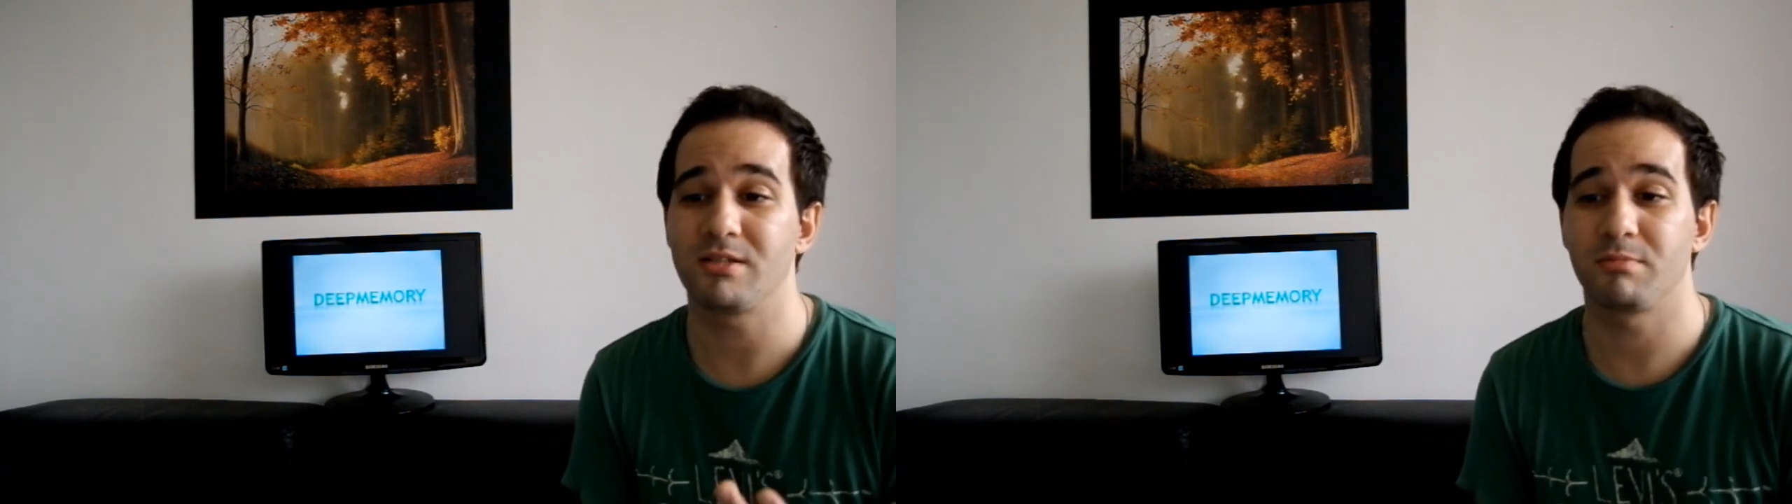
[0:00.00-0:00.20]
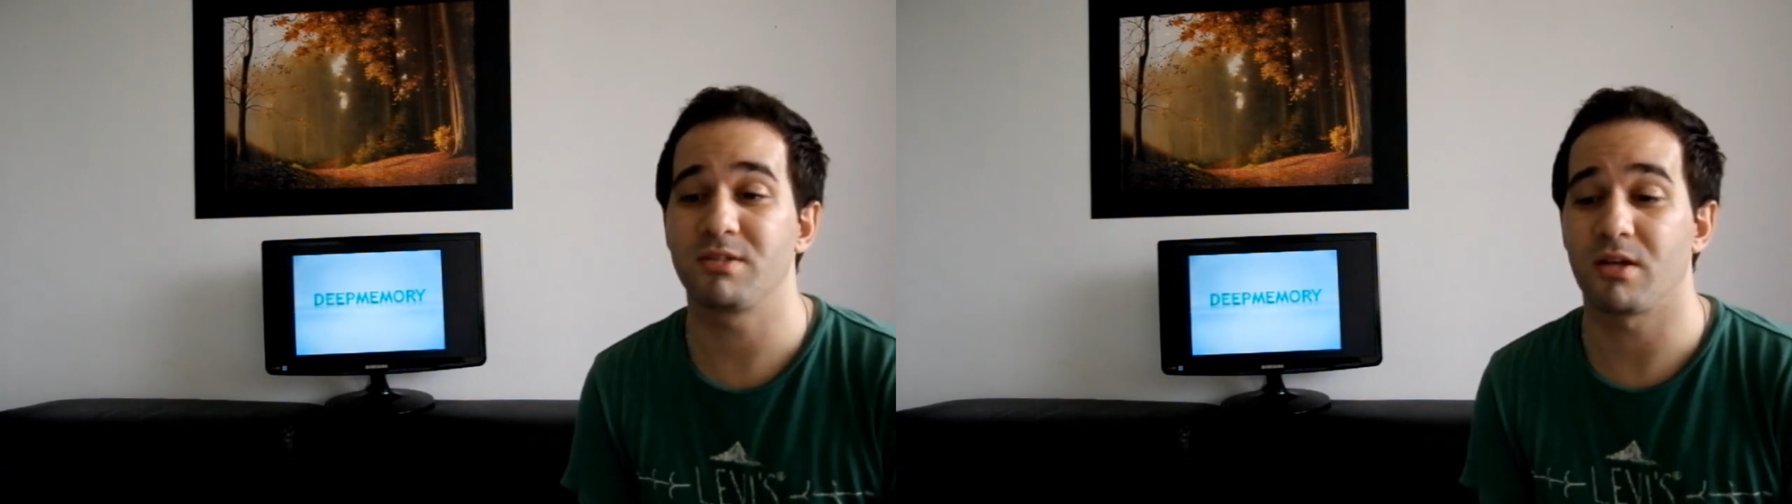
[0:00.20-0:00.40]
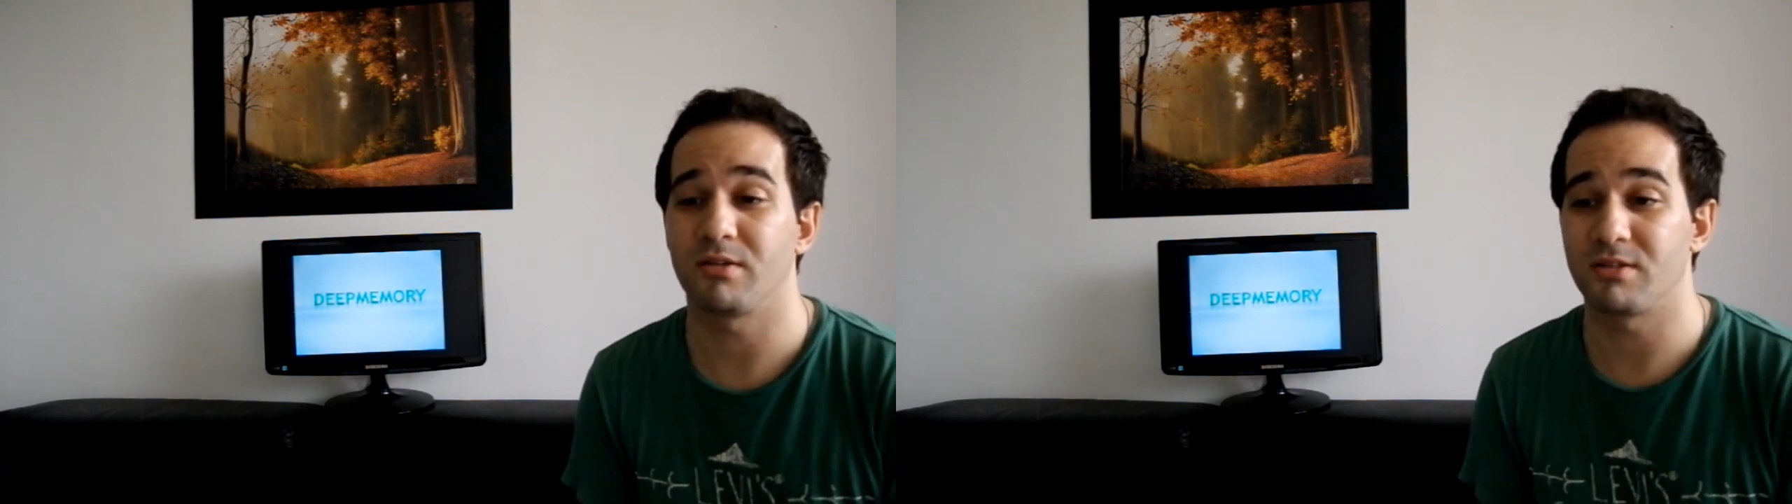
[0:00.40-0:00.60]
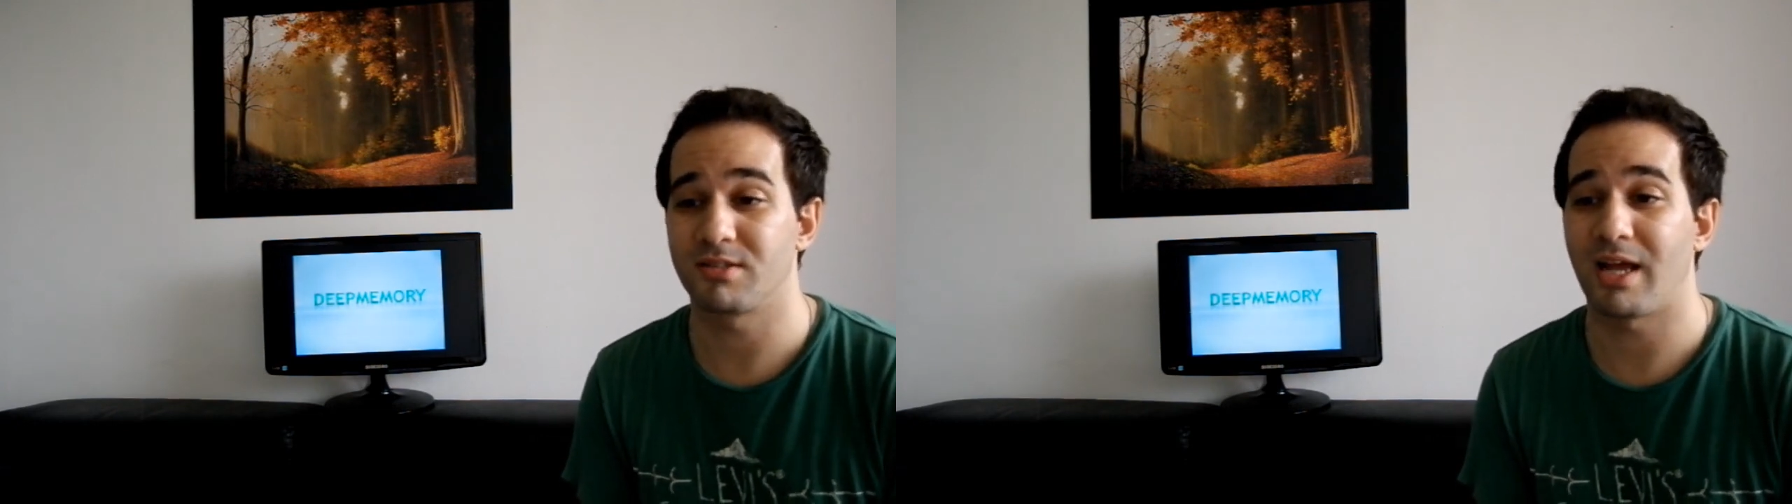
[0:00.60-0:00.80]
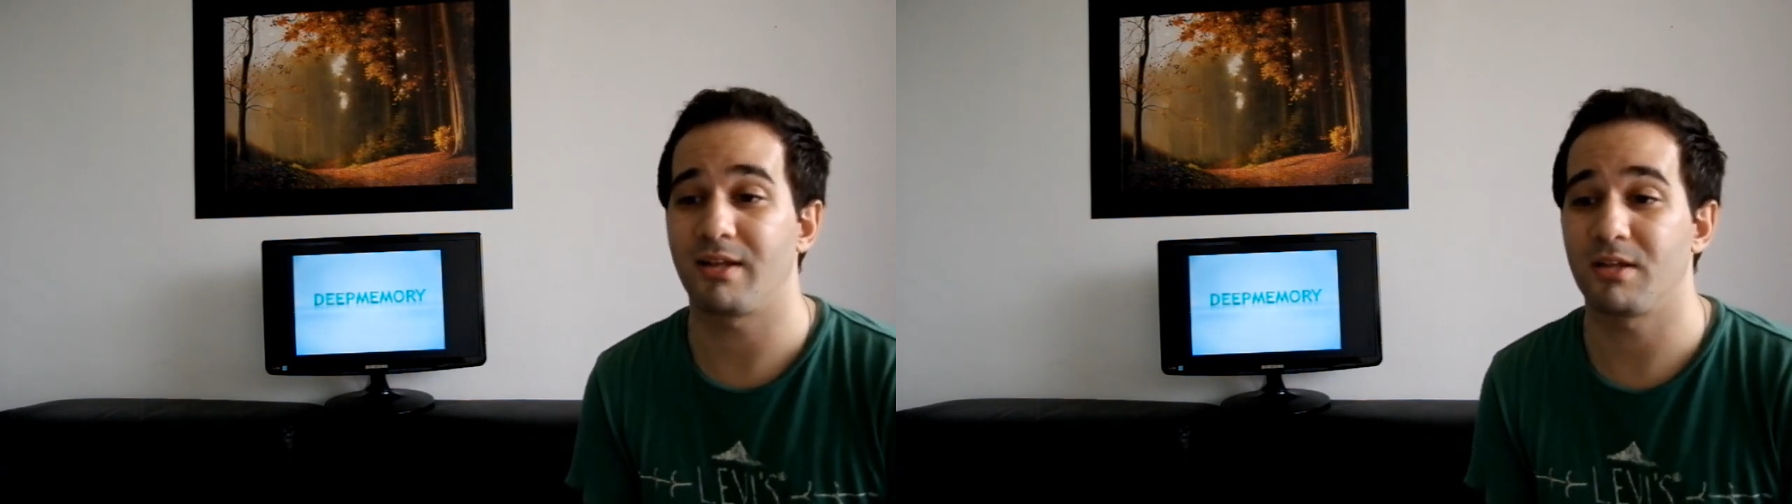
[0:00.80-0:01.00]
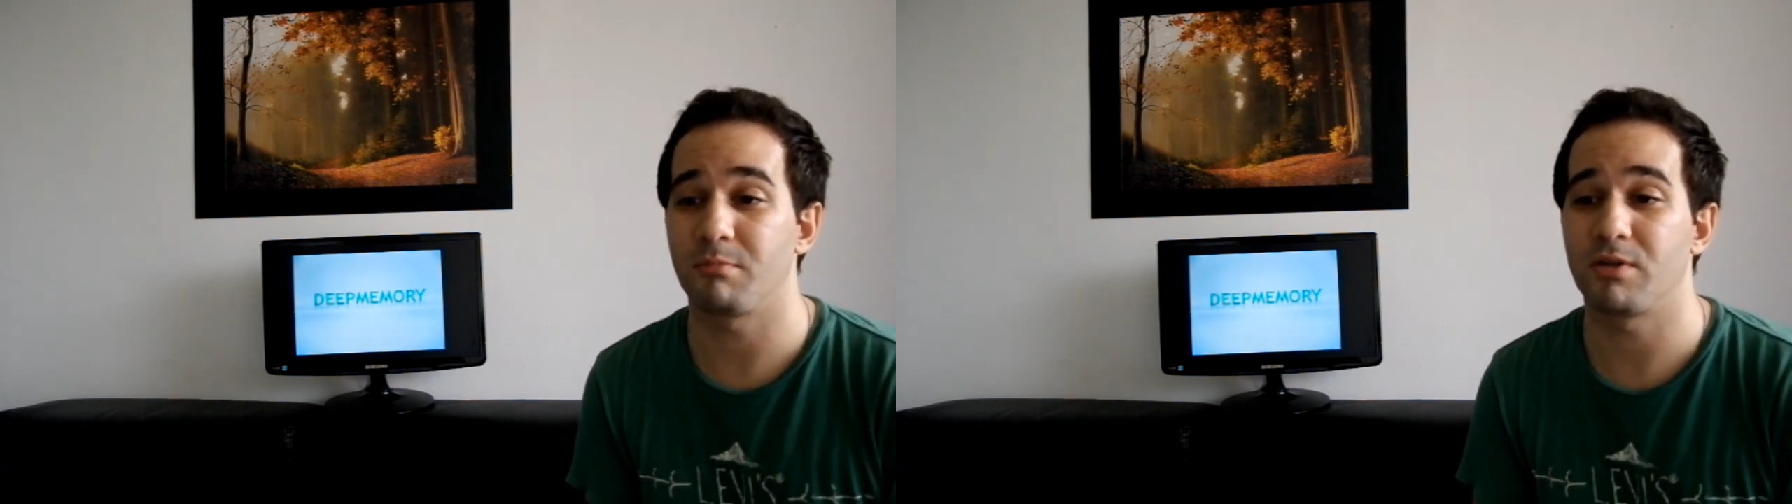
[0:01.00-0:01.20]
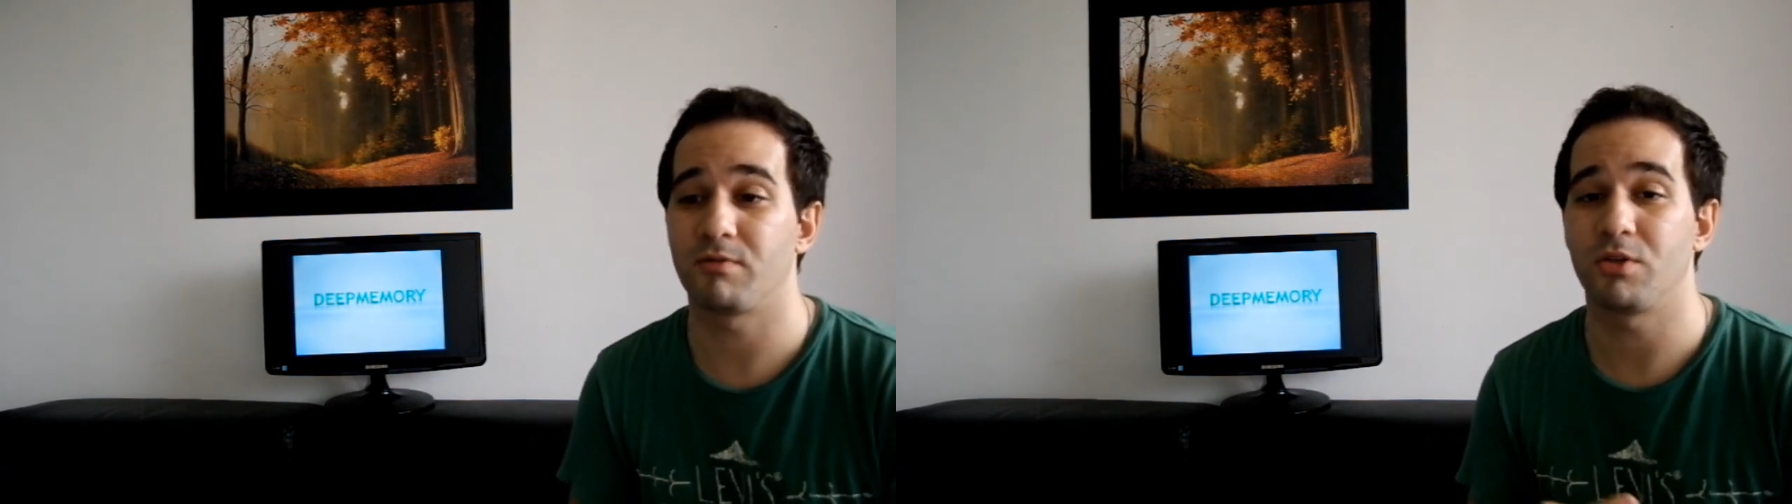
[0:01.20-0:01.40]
misunderstanding between